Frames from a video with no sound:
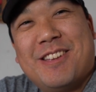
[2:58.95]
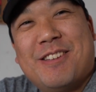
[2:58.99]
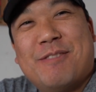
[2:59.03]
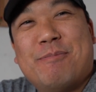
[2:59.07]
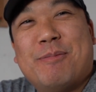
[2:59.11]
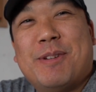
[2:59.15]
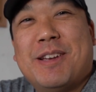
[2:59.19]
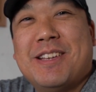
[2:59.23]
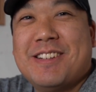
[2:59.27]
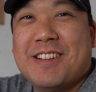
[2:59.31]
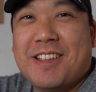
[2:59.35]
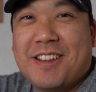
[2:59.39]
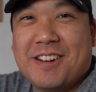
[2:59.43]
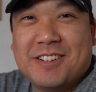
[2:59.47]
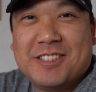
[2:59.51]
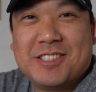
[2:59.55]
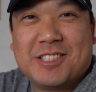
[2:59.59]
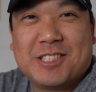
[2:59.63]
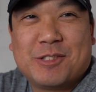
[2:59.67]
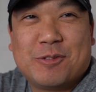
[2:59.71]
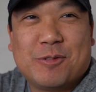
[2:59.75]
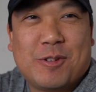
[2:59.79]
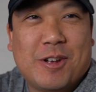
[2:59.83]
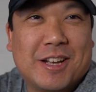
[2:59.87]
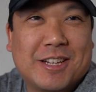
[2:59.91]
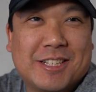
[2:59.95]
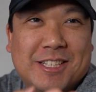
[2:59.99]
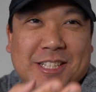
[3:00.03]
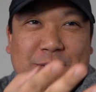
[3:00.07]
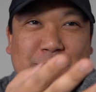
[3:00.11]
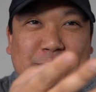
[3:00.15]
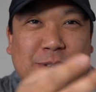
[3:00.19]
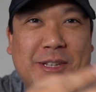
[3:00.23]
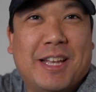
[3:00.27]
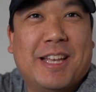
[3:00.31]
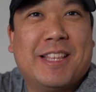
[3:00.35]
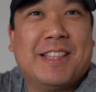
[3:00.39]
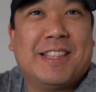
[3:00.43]
my daughter just walked in
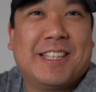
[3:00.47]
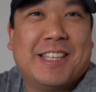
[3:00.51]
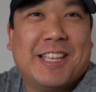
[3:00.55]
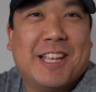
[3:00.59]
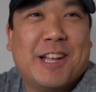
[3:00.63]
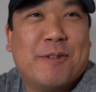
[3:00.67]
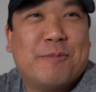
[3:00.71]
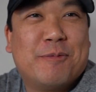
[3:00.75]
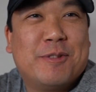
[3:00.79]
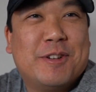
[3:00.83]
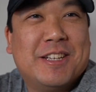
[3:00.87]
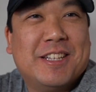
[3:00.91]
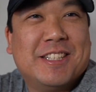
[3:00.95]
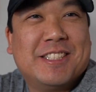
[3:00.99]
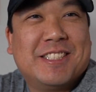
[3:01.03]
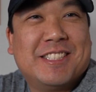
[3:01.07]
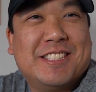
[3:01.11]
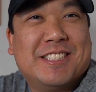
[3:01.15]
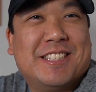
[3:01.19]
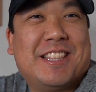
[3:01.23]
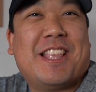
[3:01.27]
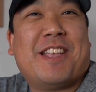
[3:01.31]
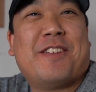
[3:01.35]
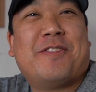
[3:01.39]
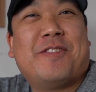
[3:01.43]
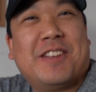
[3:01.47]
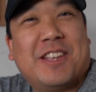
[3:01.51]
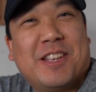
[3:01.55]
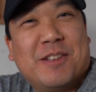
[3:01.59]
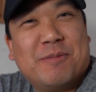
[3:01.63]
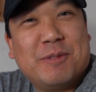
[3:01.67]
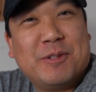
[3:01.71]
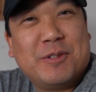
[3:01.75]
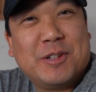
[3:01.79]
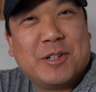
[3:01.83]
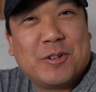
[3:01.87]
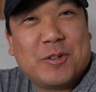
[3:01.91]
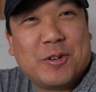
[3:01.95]
behind the camera and she's laughing at
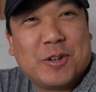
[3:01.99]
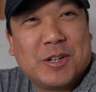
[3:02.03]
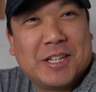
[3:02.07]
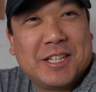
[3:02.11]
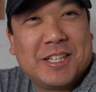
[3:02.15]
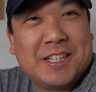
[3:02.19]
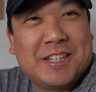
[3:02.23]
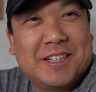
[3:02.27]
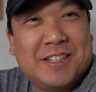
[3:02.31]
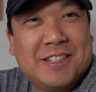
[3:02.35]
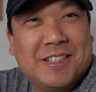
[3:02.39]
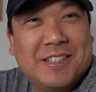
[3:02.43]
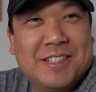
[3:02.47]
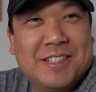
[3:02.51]
me recording here.